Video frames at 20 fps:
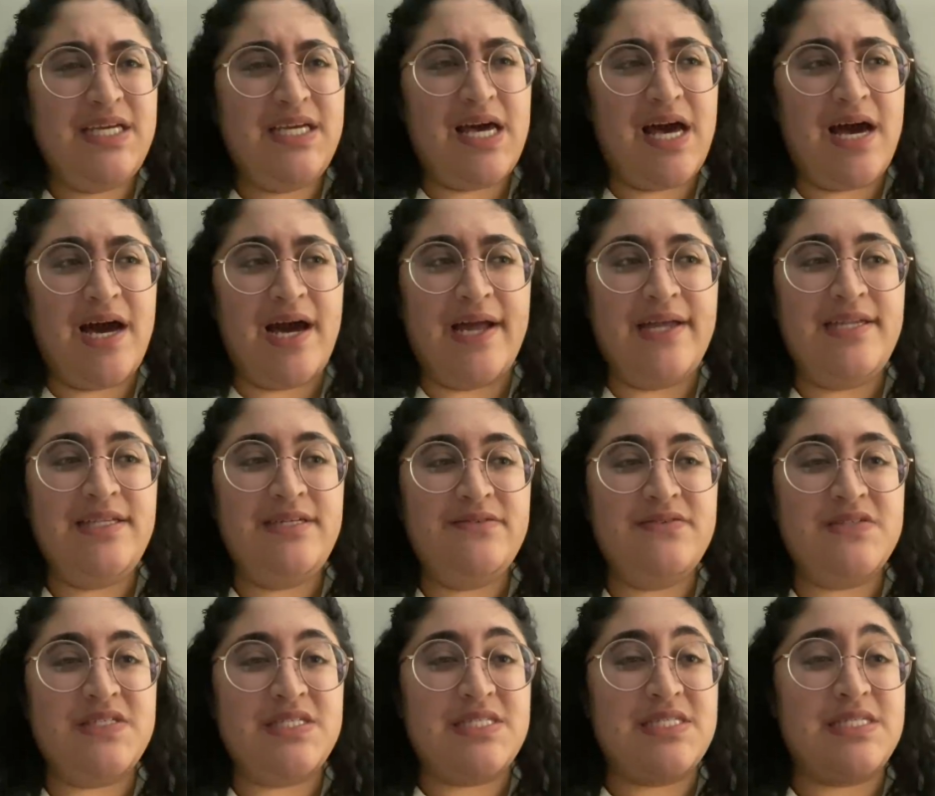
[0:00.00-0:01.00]
kind of
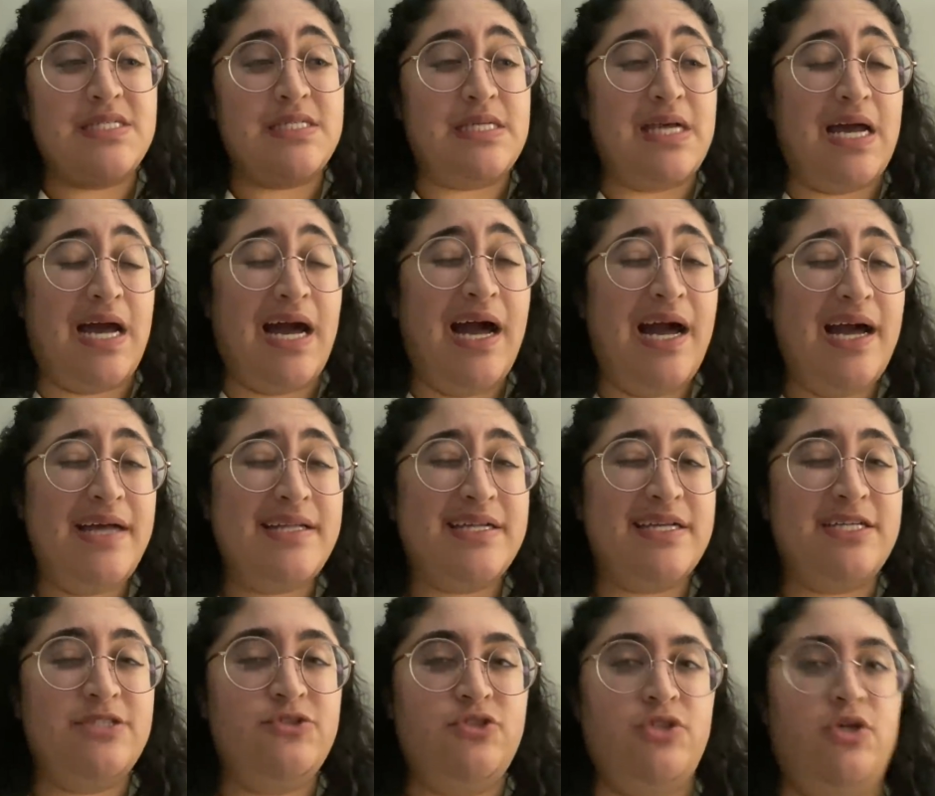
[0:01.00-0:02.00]
sad, and I
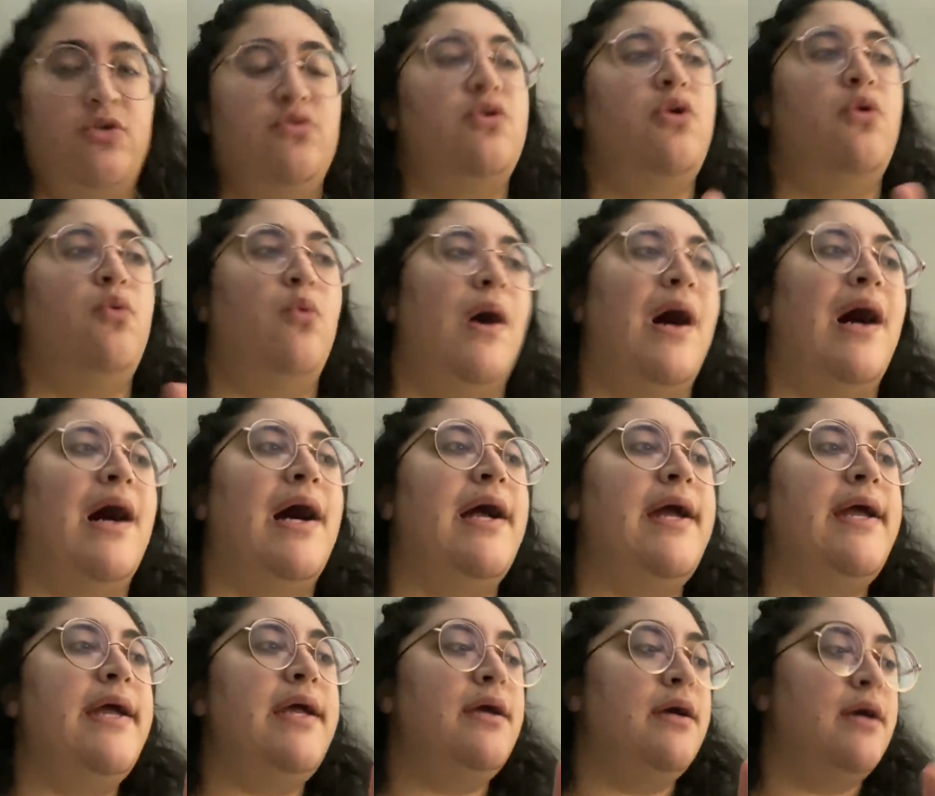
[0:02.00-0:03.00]
don't know
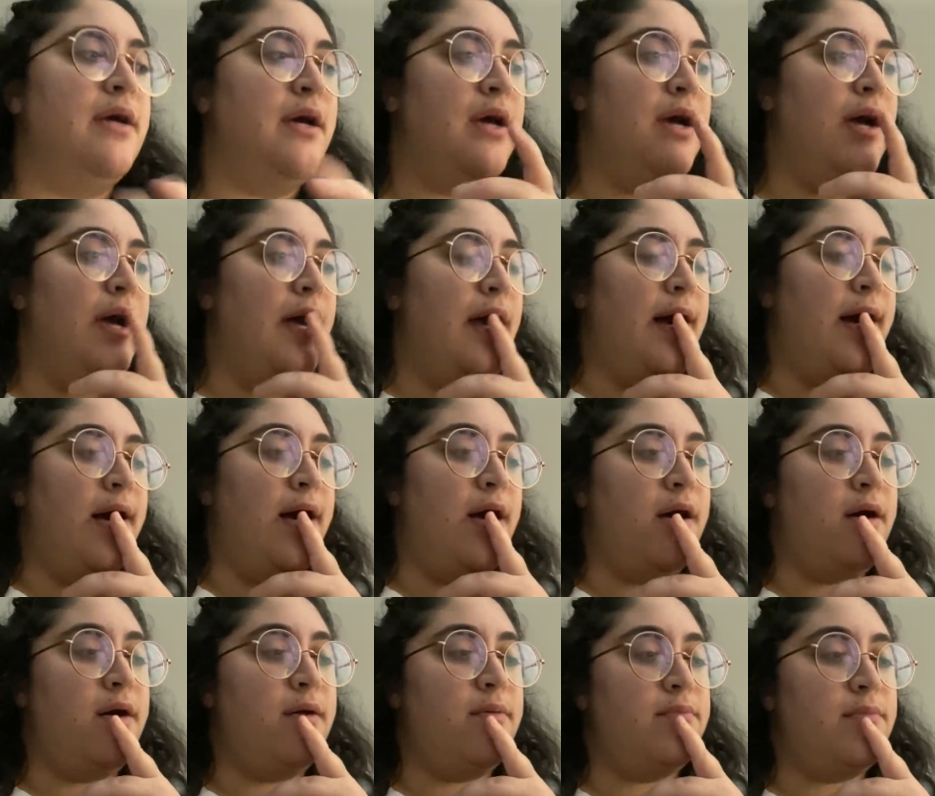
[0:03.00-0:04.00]
why.
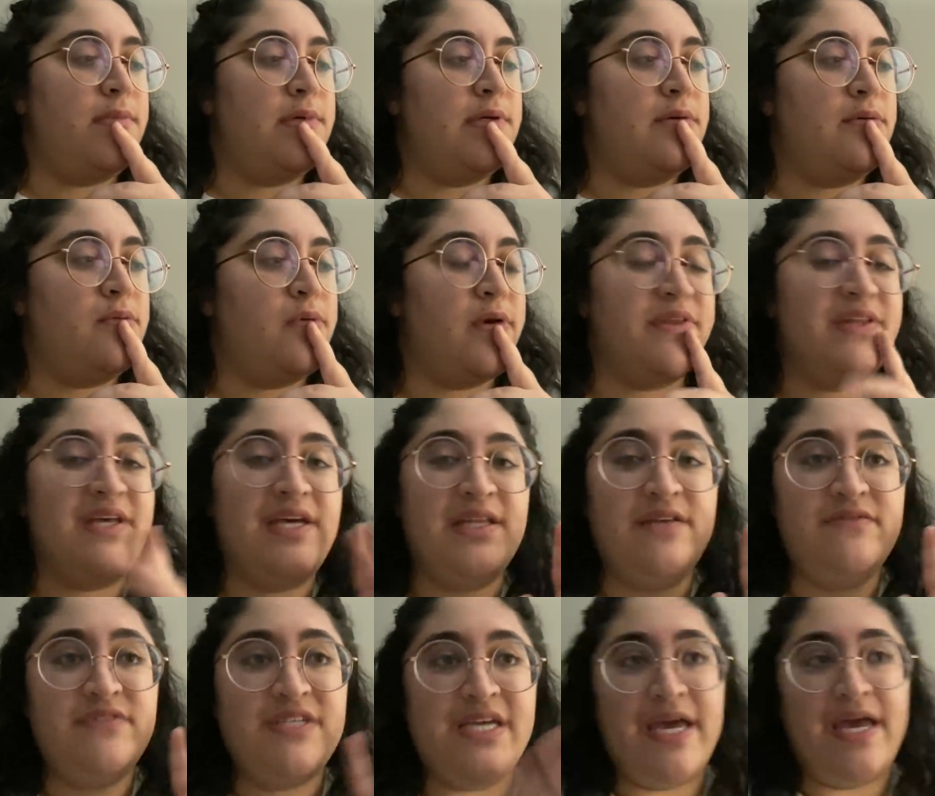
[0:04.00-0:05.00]
We're at the end of
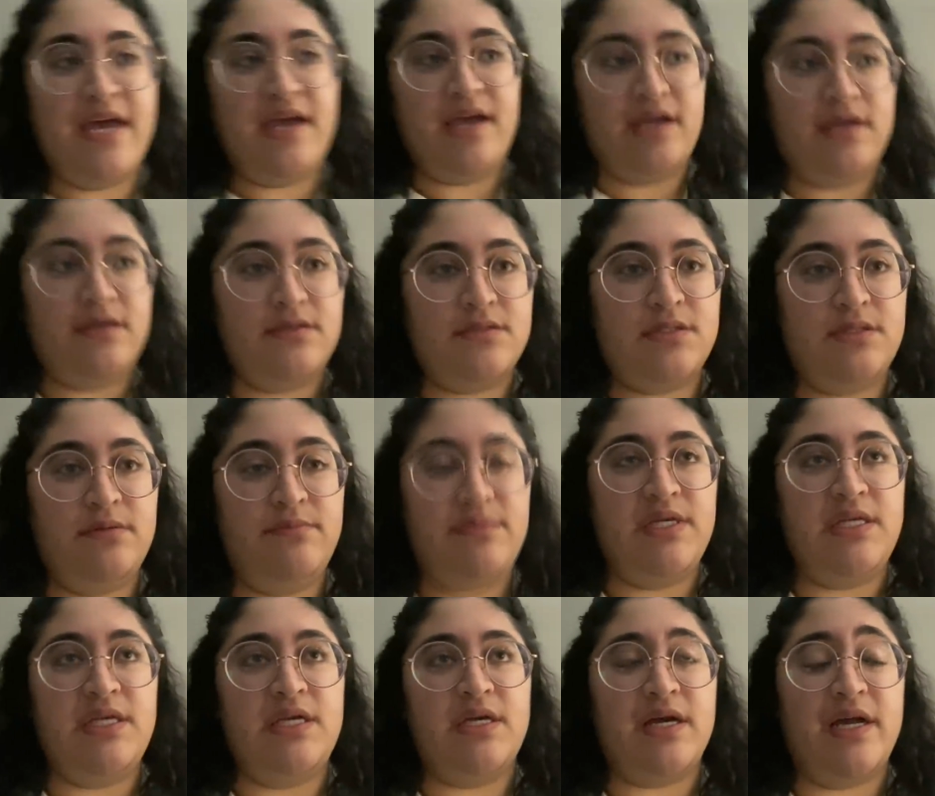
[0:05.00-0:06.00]
day 8,
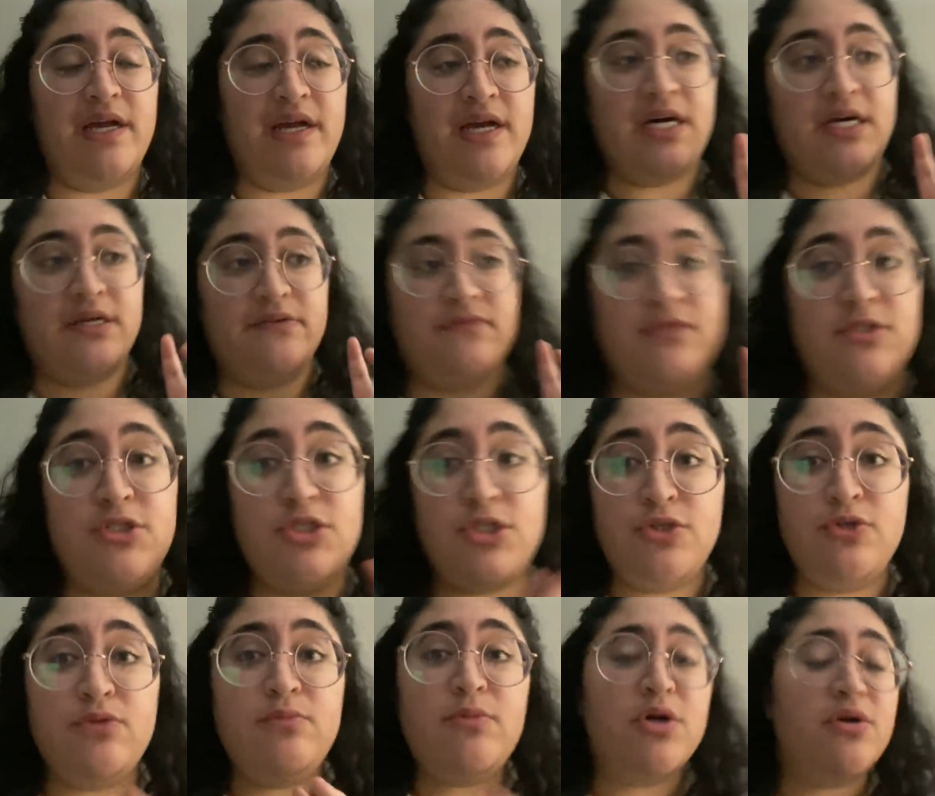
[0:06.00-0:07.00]
meaning I have 2
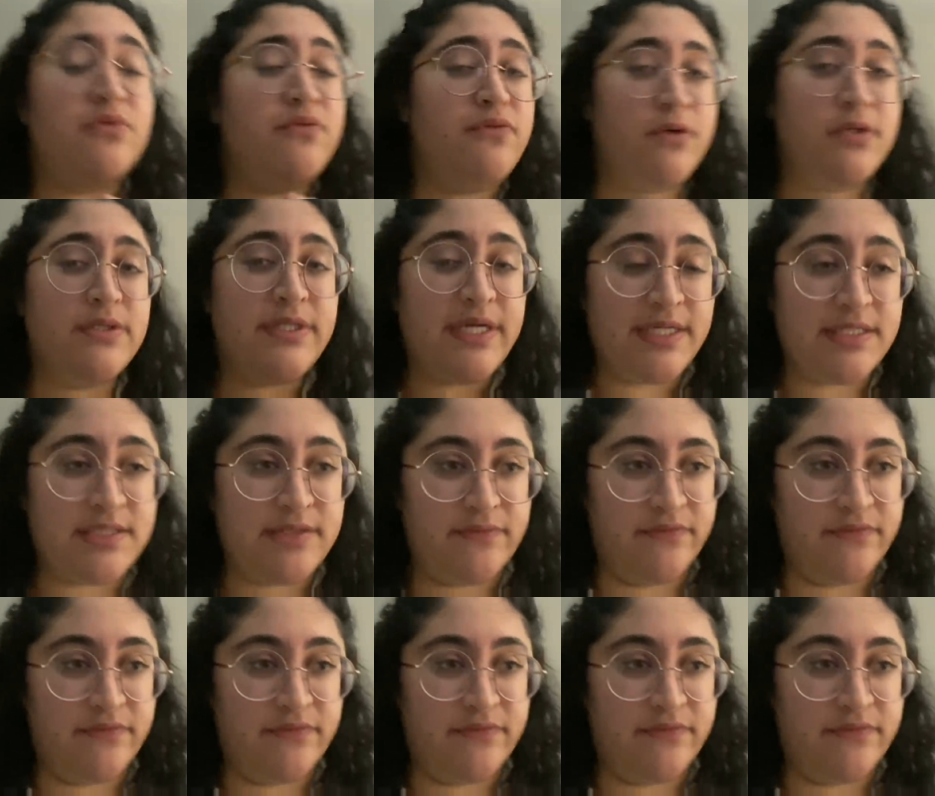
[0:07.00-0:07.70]
more full days of